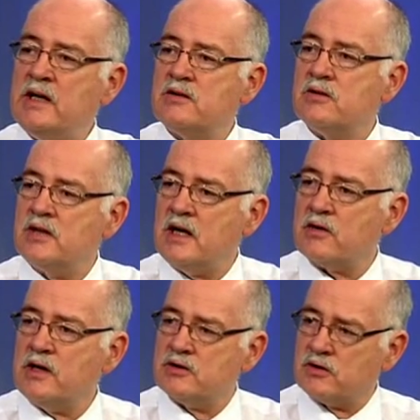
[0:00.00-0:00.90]
we need to
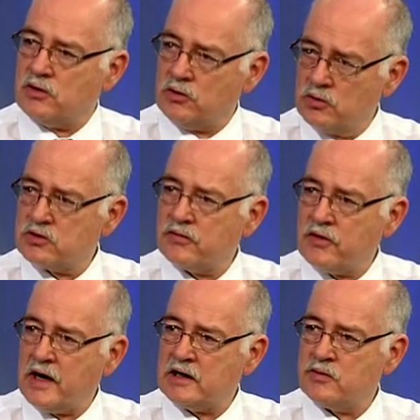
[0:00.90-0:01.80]
decrease the use
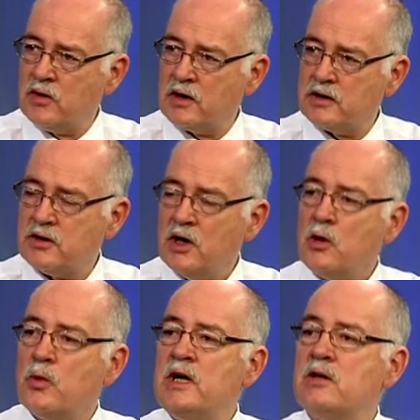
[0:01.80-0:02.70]
of the antibiotics.
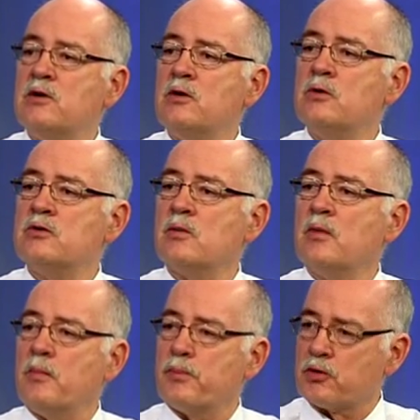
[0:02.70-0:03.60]
We need to use
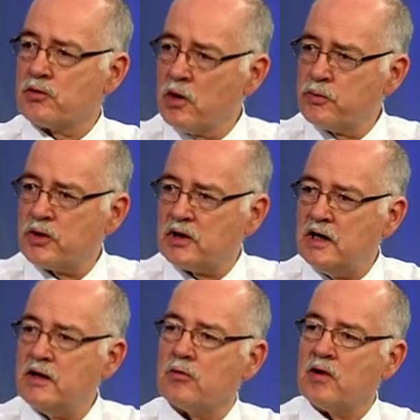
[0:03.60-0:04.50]
them
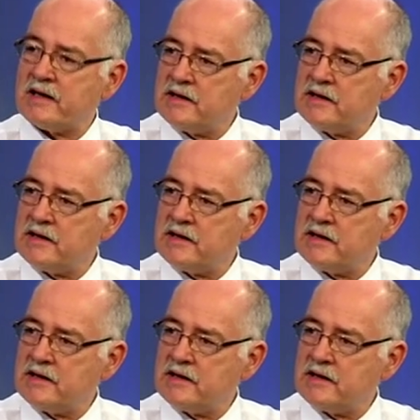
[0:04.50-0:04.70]
appropriately, the